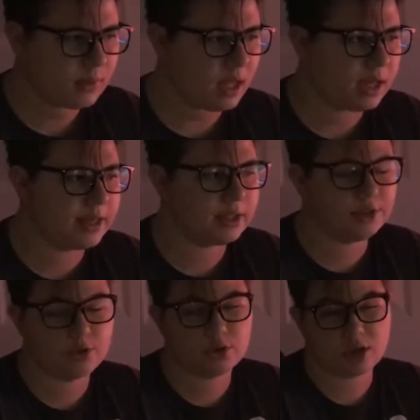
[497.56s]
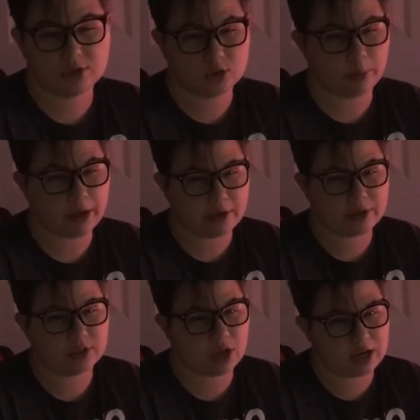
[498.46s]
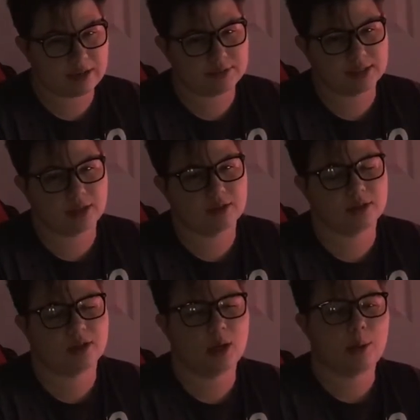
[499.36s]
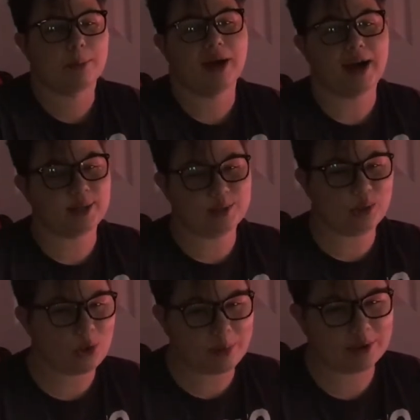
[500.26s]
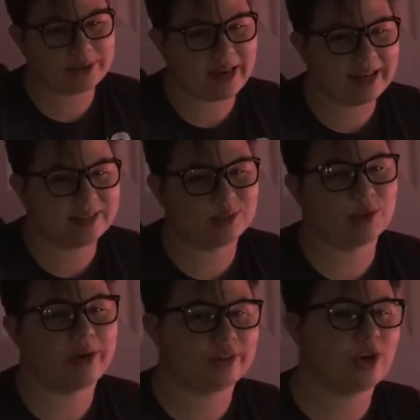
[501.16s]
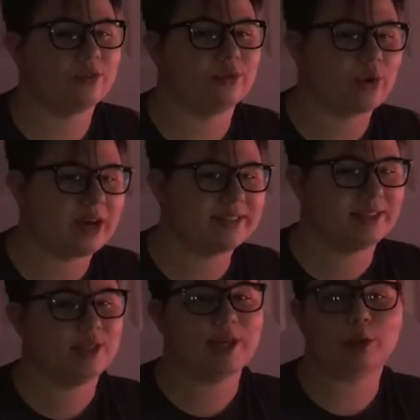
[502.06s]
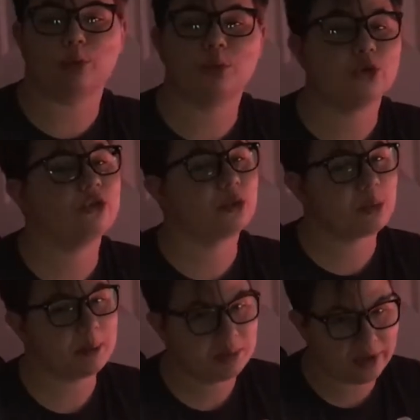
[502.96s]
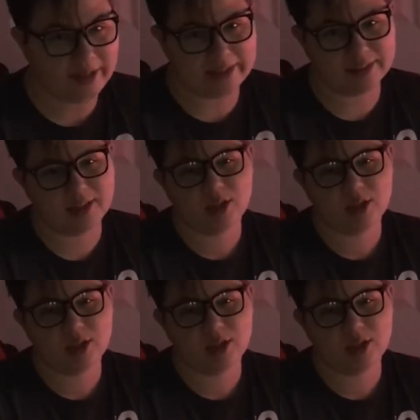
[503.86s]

and you can also pair it and not have cellular, but I didn't know about that until I called Verizon to get it removed from my plan.